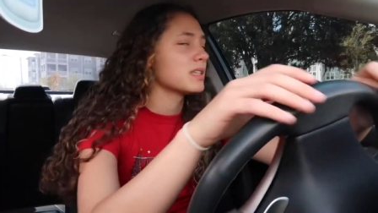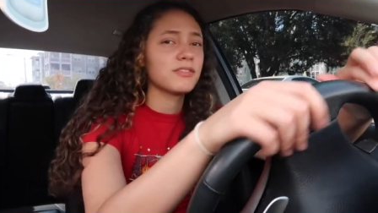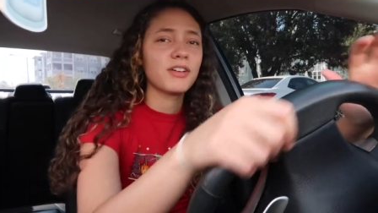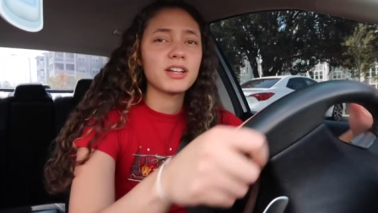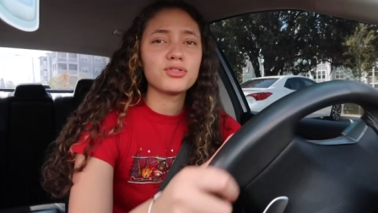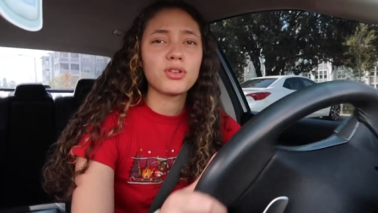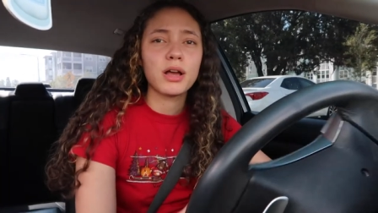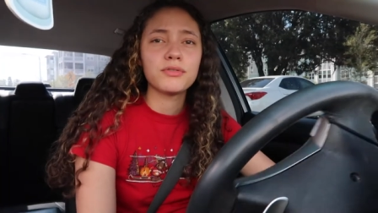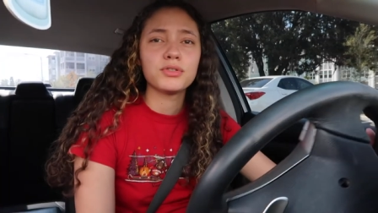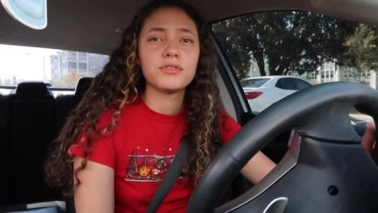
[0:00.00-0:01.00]
Because if I
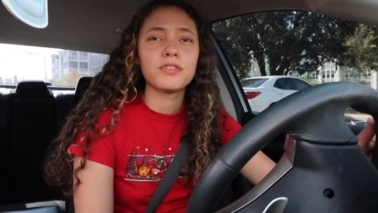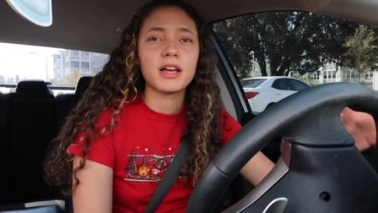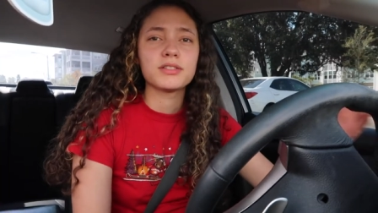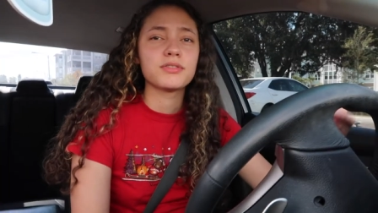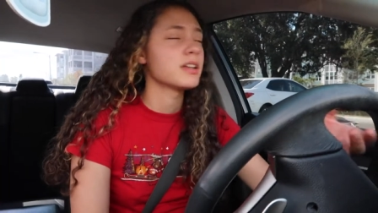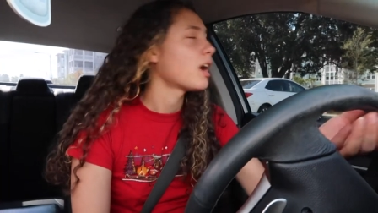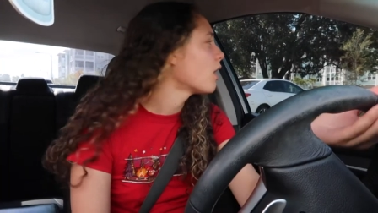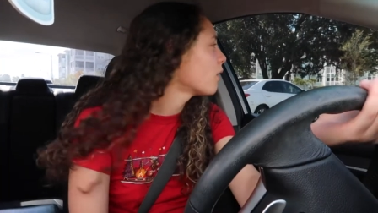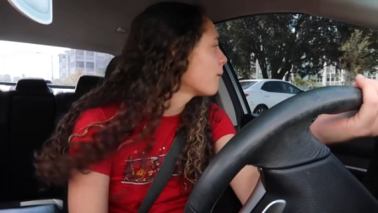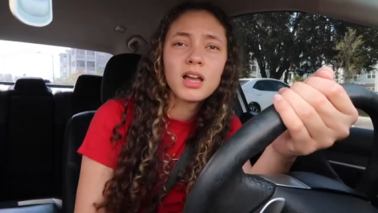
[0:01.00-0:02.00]
drive too fast right
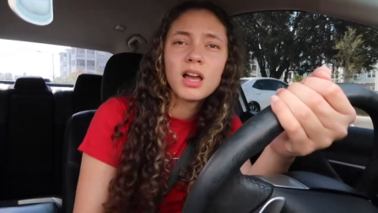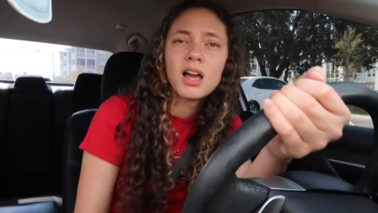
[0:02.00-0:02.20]
now,